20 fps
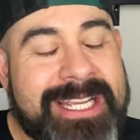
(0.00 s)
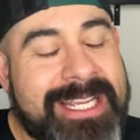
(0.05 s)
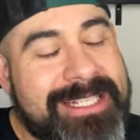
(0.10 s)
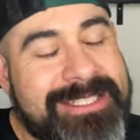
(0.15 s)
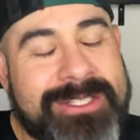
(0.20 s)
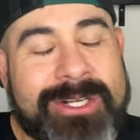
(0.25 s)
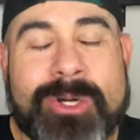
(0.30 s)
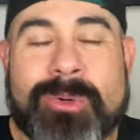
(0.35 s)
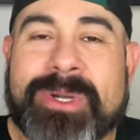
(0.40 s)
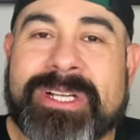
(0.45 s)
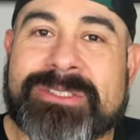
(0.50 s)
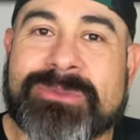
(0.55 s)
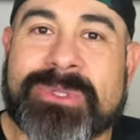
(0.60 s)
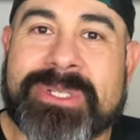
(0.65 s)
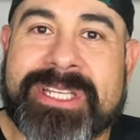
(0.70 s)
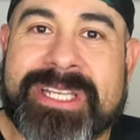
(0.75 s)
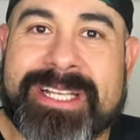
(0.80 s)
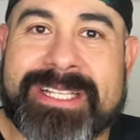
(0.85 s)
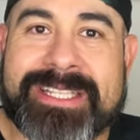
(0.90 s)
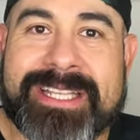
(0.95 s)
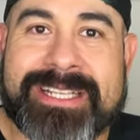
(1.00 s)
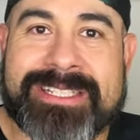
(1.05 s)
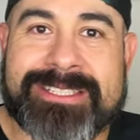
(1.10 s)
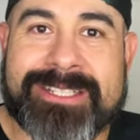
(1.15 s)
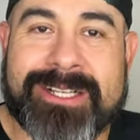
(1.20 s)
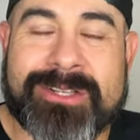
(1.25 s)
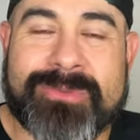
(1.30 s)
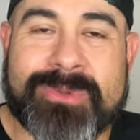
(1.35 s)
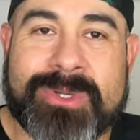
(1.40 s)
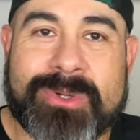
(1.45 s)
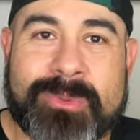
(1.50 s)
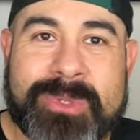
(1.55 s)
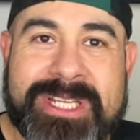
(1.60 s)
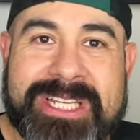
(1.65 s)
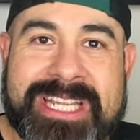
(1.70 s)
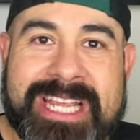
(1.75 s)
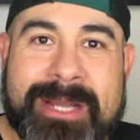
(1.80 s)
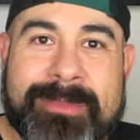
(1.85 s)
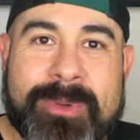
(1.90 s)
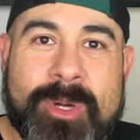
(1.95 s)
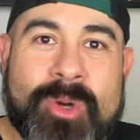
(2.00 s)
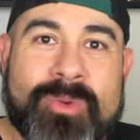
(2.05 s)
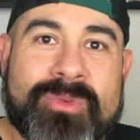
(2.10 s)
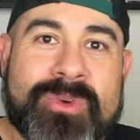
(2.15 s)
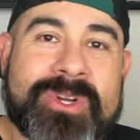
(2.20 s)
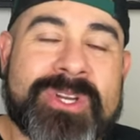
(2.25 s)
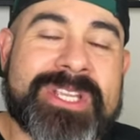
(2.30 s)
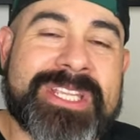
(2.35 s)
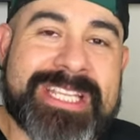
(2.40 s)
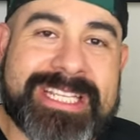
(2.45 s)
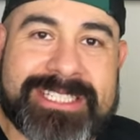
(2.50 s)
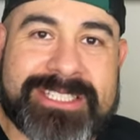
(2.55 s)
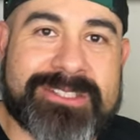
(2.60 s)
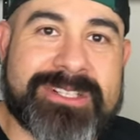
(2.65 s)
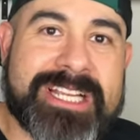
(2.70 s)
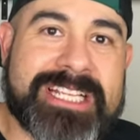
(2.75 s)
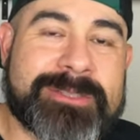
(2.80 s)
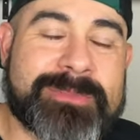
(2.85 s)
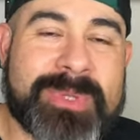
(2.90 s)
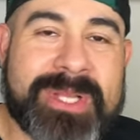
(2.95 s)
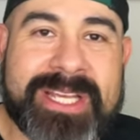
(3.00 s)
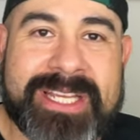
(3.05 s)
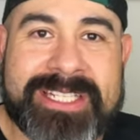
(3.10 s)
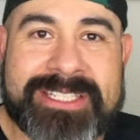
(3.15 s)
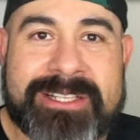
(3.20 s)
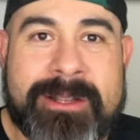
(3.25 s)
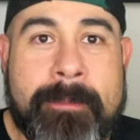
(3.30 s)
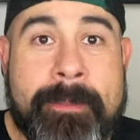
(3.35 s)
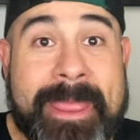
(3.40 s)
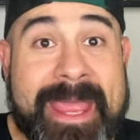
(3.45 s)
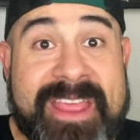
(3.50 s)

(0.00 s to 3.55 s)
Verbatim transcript: As always, we'll kick things off with a recap over yesterday's plays,